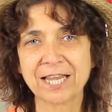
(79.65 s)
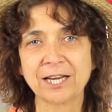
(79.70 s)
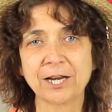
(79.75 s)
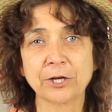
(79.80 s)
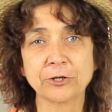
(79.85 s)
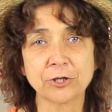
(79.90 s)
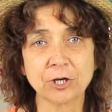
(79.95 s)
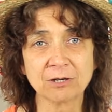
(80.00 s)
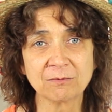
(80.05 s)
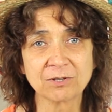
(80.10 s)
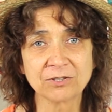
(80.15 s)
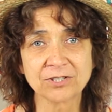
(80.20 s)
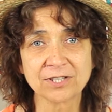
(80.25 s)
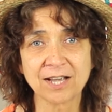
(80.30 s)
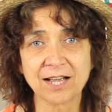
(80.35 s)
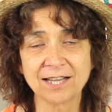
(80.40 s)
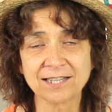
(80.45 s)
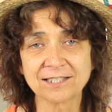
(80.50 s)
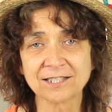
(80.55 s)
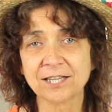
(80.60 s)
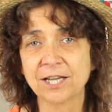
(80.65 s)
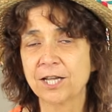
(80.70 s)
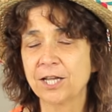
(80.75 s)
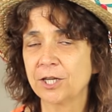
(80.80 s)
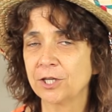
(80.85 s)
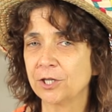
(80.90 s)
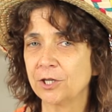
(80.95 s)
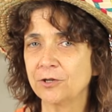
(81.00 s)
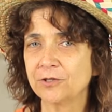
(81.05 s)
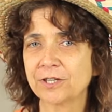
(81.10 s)
in adobo sauce.
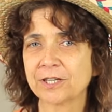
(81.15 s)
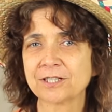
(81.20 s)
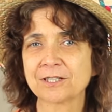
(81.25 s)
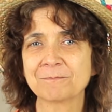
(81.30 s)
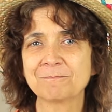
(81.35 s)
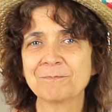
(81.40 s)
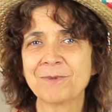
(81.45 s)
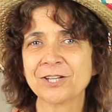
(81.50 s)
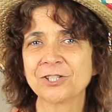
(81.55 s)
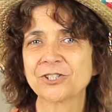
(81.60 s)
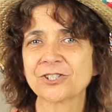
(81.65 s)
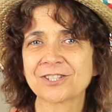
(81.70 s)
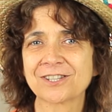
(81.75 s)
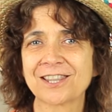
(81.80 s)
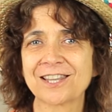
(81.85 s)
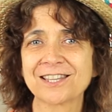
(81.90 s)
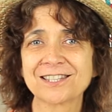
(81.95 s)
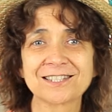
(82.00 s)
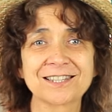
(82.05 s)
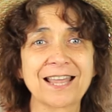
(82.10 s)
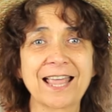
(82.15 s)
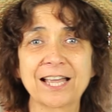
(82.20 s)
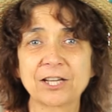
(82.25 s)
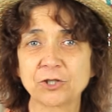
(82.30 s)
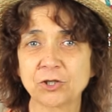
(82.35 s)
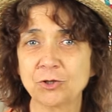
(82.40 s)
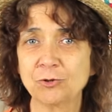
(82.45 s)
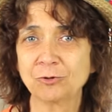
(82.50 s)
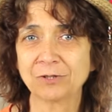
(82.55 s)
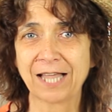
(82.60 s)
Use as much as this
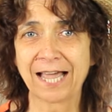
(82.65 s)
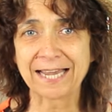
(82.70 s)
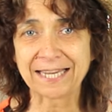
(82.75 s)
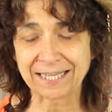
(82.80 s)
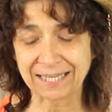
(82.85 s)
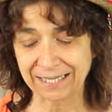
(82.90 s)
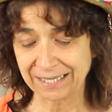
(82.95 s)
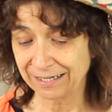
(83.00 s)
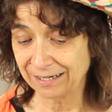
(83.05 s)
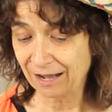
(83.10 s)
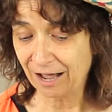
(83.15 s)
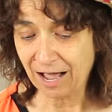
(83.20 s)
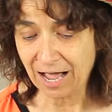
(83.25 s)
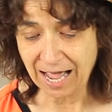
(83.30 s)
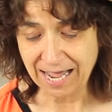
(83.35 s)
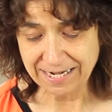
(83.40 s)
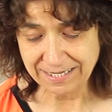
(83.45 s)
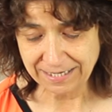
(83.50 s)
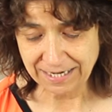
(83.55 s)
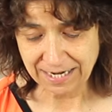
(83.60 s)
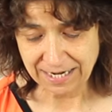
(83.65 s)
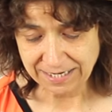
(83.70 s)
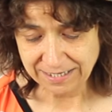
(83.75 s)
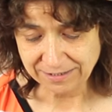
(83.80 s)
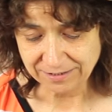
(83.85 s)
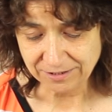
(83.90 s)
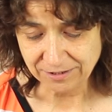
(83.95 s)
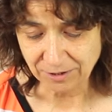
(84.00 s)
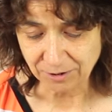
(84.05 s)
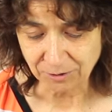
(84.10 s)
as you like it hot,
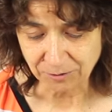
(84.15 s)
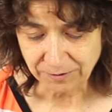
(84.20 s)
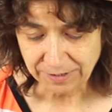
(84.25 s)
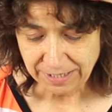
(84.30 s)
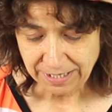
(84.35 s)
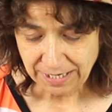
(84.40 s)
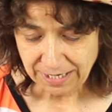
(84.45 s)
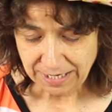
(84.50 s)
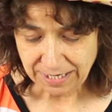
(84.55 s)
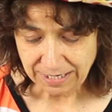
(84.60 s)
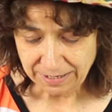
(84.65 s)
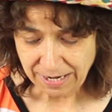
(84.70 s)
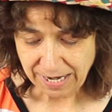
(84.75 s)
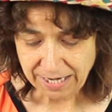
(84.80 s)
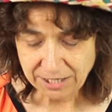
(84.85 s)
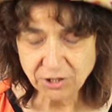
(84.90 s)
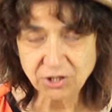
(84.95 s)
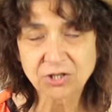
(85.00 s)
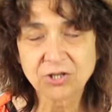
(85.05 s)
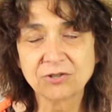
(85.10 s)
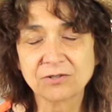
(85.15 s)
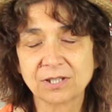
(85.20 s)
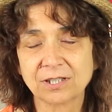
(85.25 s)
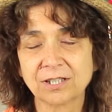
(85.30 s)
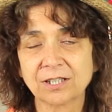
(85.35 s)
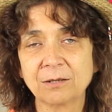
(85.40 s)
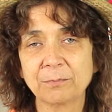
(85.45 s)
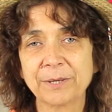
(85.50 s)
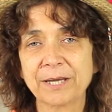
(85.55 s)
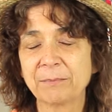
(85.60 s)
guys. So uh, I just use a
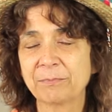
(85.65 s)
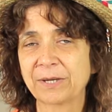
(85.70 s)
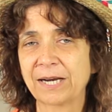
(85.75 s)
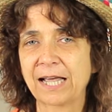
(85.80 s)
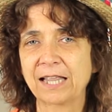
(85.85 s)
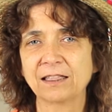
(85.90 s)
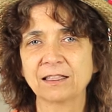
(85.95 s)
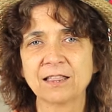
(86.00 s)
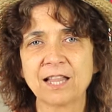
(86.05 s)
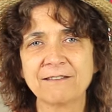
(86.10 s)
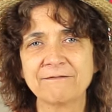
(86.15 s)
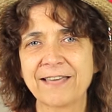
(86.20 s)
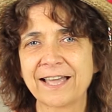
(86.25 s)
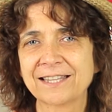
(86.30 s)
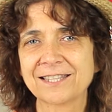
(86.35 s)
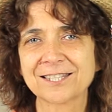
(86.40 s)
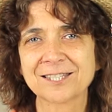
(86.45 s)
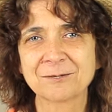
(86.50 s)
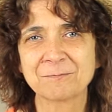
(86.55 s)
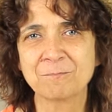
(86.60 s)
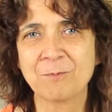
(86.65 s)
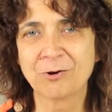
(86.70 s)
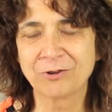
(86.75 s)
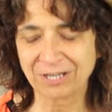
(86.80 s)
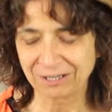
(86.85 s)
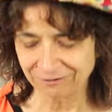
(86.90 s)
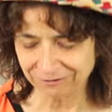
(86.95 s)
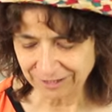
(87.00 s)
little bit, but I love that smoky